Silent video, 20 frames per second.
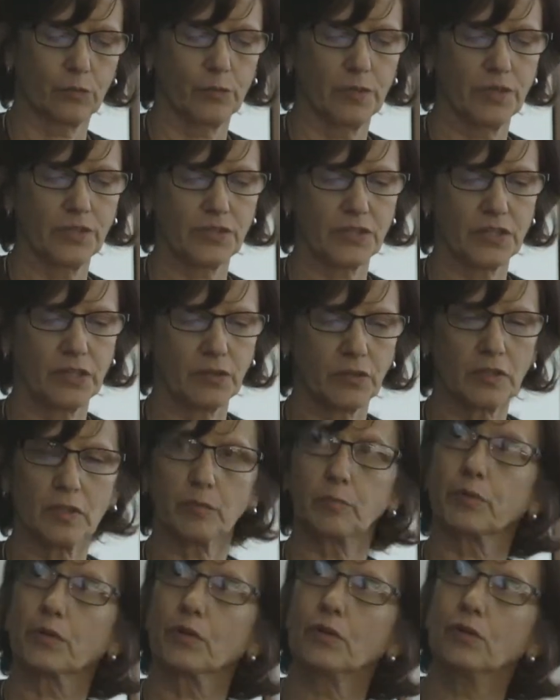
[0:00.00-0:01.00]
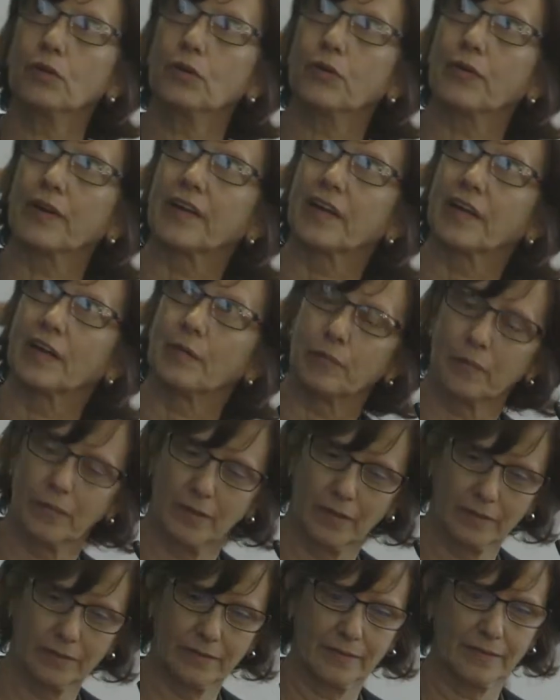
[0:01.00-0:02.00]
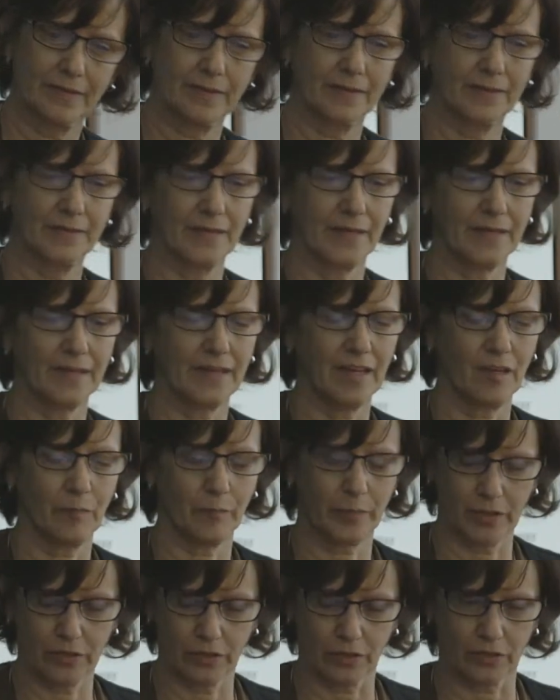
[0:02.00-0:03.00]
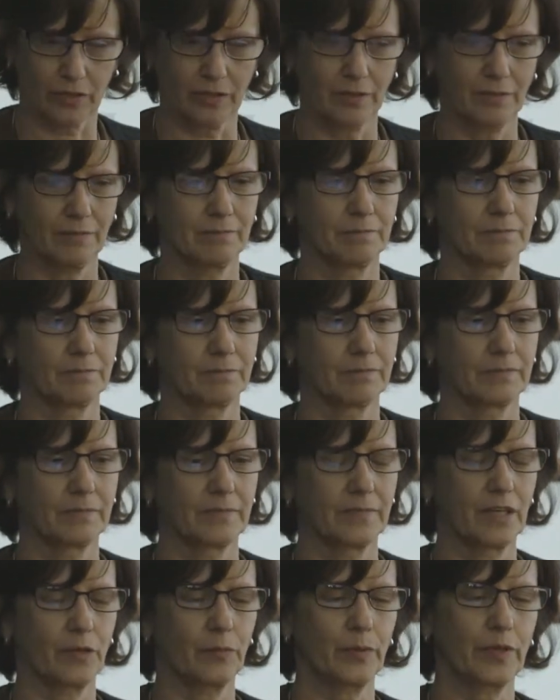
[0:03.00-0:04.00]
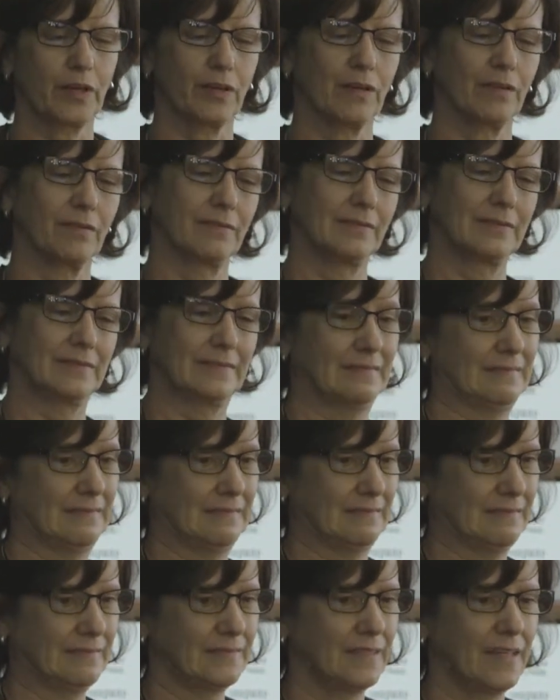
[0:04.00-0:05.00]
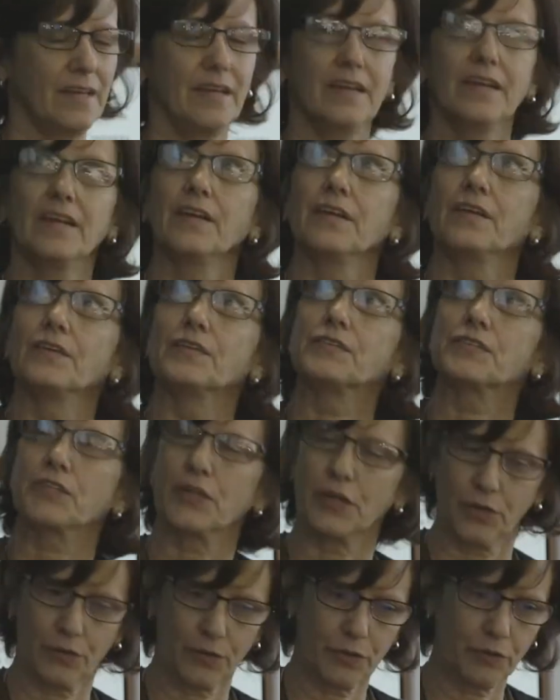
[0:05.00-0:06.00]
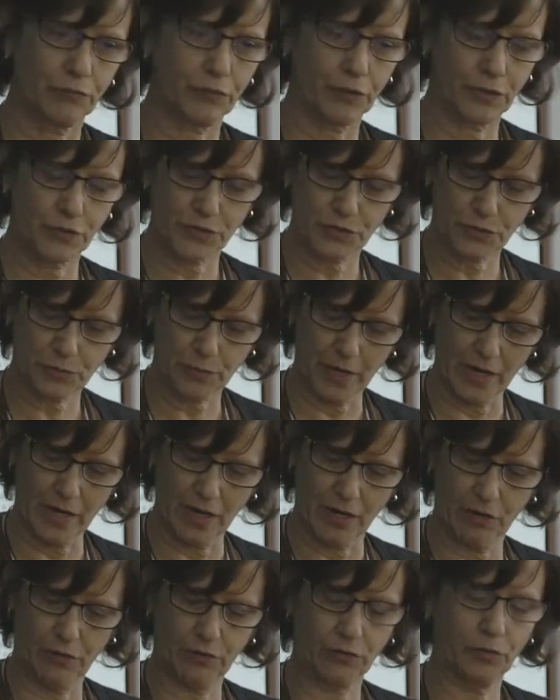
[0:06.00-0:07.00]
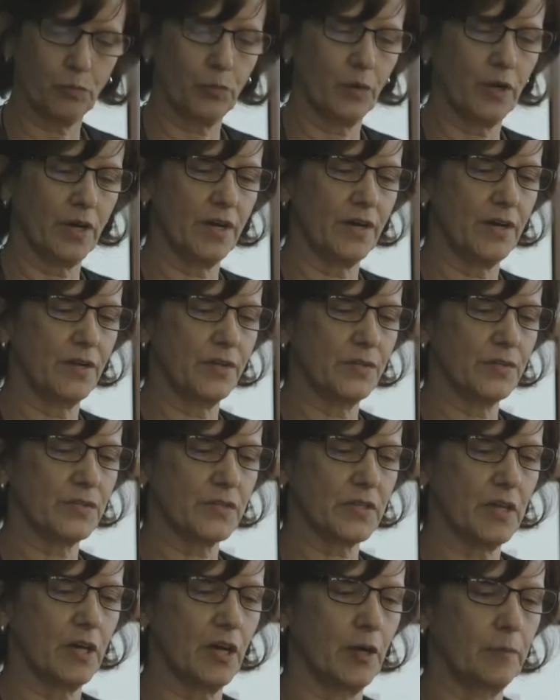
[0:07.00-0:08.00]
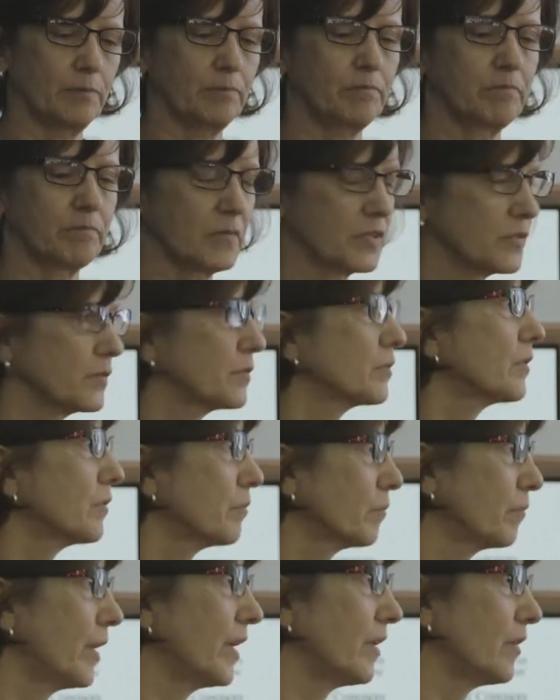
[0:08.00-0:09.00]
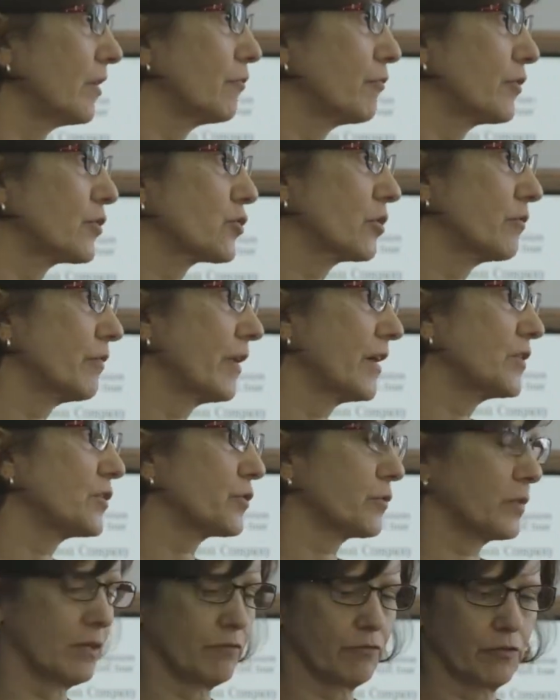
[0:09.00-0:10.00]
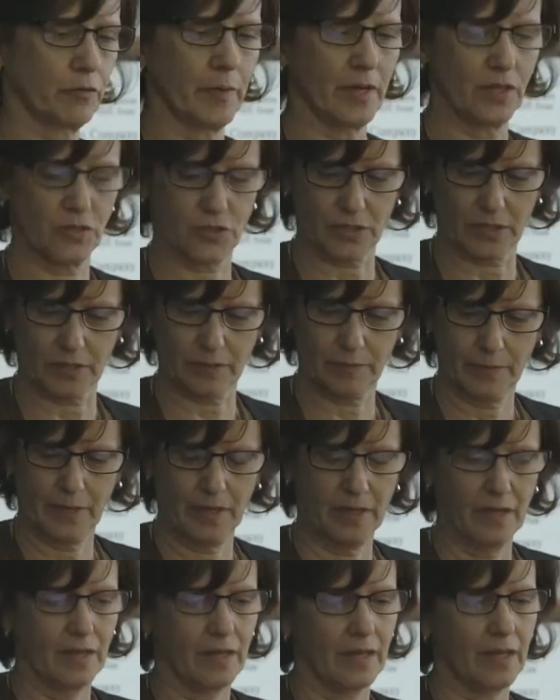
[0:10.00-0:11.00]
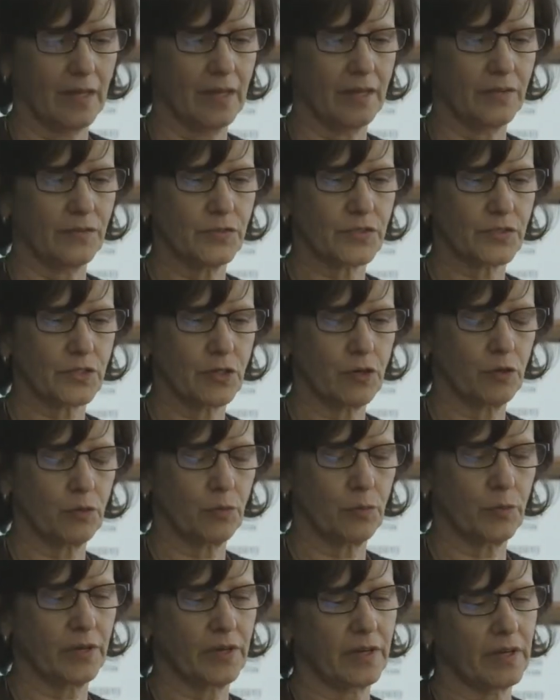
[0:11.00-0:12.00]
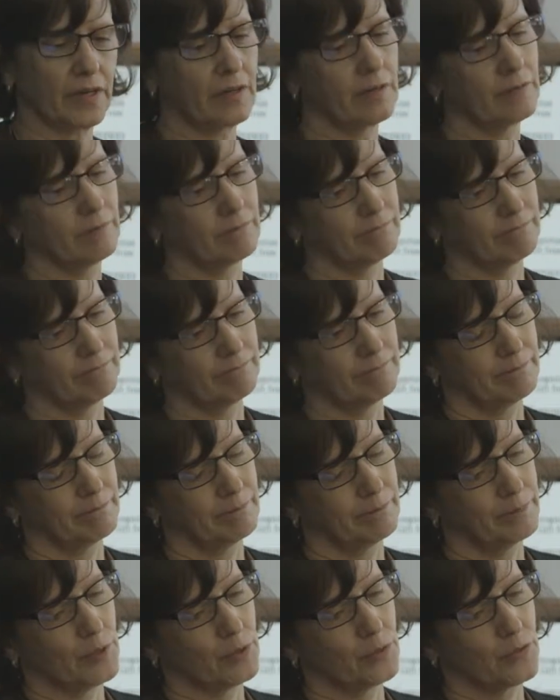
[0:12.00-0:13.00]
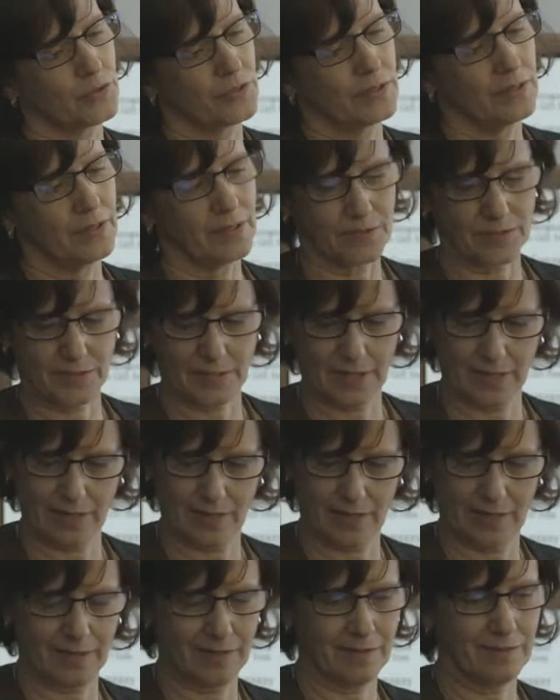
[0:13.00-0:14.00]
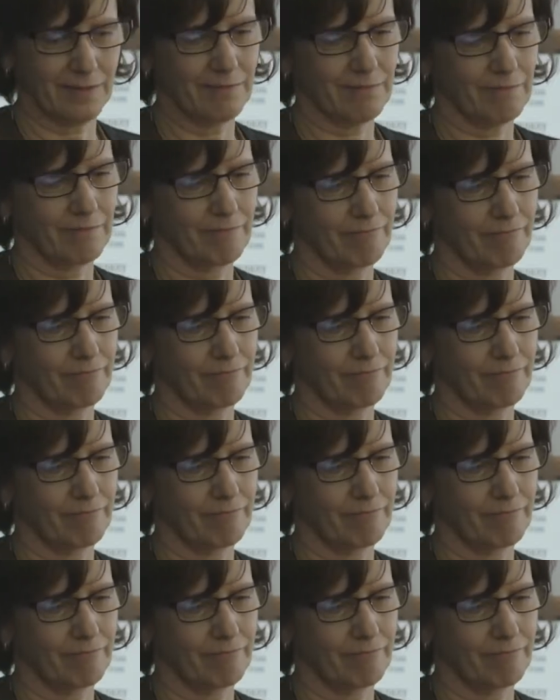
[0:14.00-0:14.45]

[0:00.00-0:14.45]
Restart the program. That can't be good. There we go. So the first round was mainly fish advisory information. And so we posted a sign.